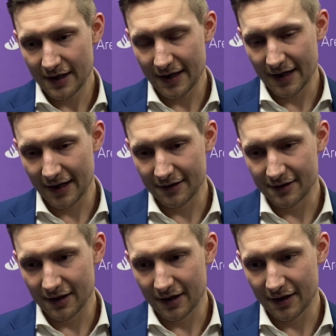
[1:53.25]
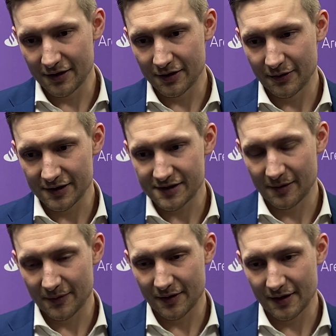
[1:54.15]
And, uh, you know, that's
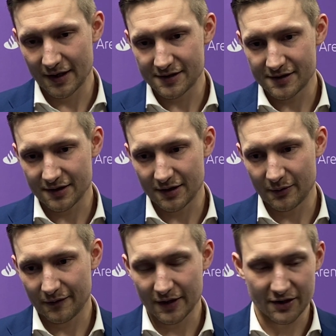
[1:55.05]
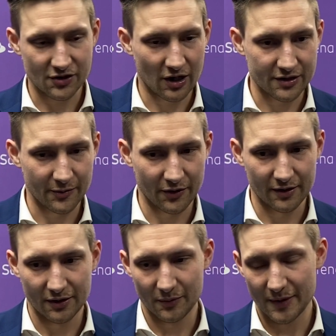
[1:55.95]
something that uh, we've kind of talked about a
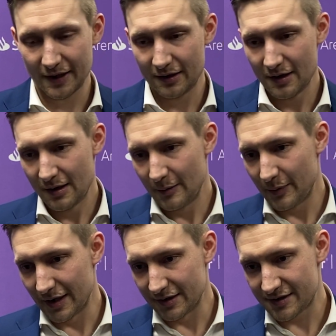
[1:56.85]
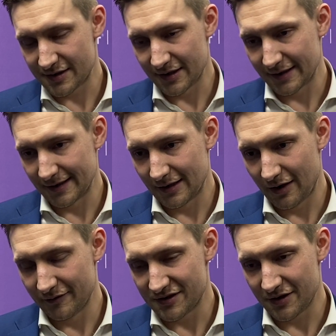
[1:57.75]
little bit. But uh,
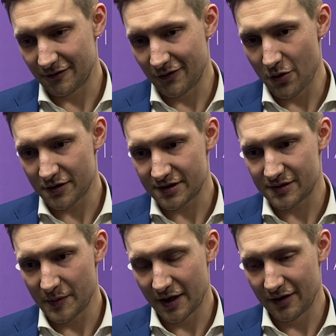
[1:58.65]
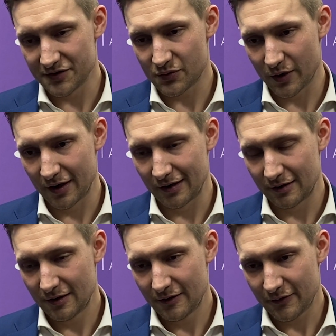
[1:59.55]
obviously, the focus has been elsewhere
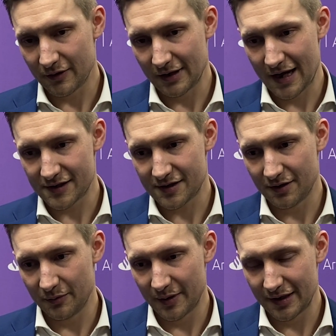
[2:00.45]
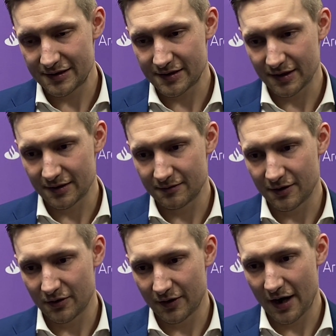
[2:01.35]
for the last little bit. And, you
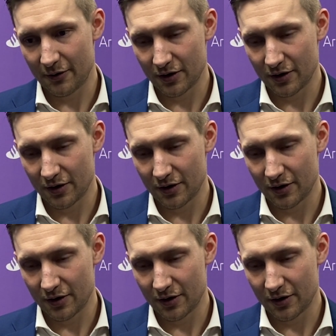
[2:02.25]
know, now it